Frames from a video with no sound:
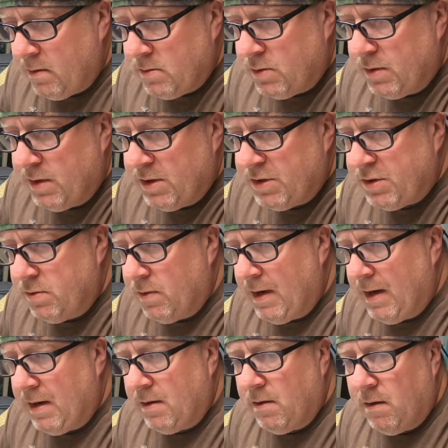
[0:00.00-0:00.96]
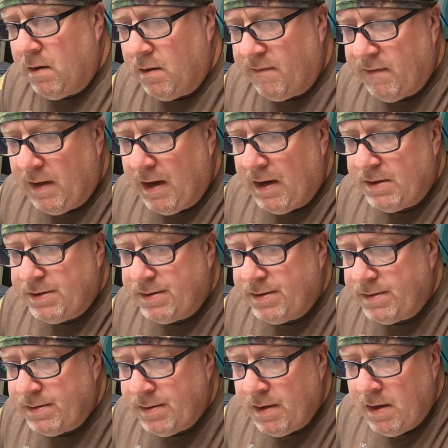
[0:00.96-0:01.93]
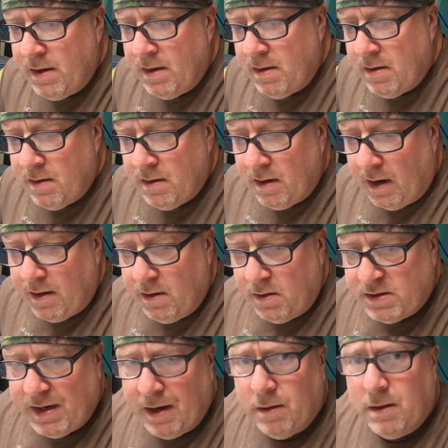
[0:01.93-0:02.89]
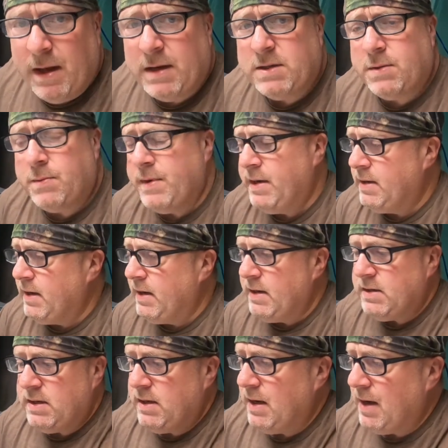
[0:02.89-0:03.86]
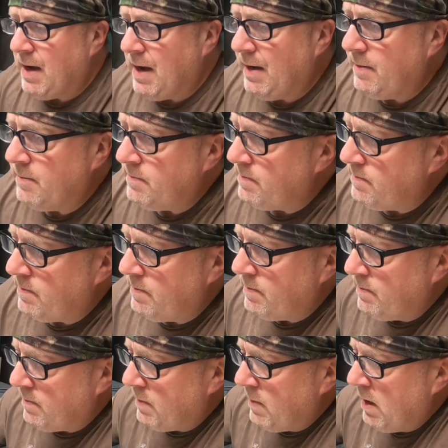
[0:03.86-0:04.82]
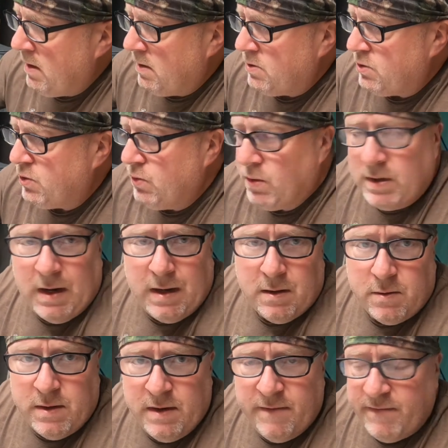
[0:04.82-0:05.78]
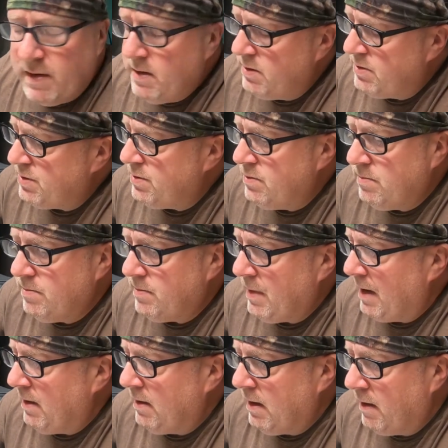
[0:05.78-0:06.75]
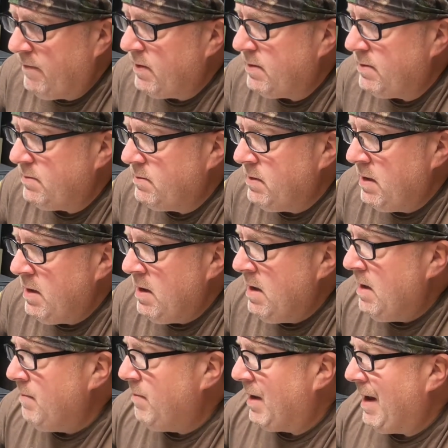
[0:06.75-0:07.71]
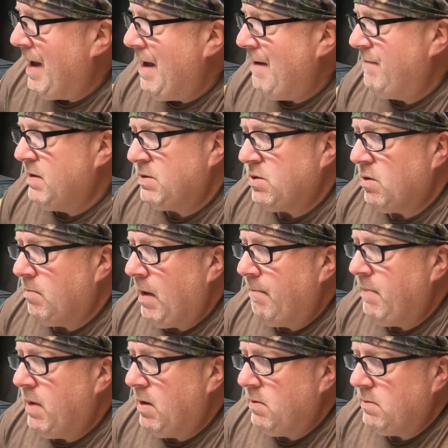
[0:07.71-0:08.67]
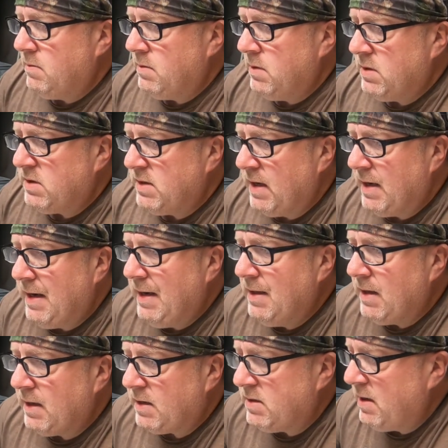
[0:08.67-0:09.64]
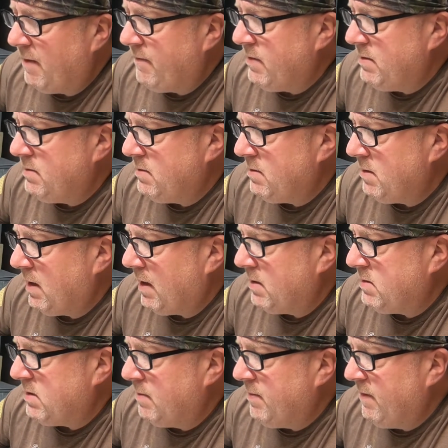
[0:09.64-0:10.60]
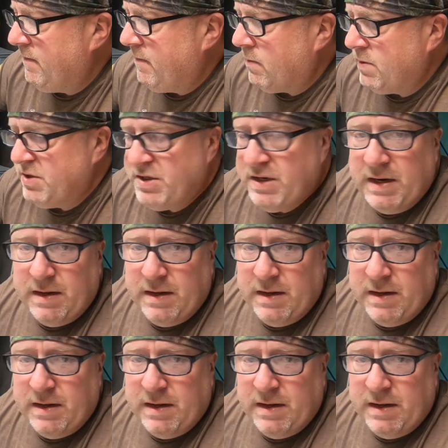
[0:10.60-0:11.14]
Traditional analog flasher. I use the LX3 TCI. True color, infinite zoom. I love it. But I have this on my boat. This is the Helix 7, like I said before.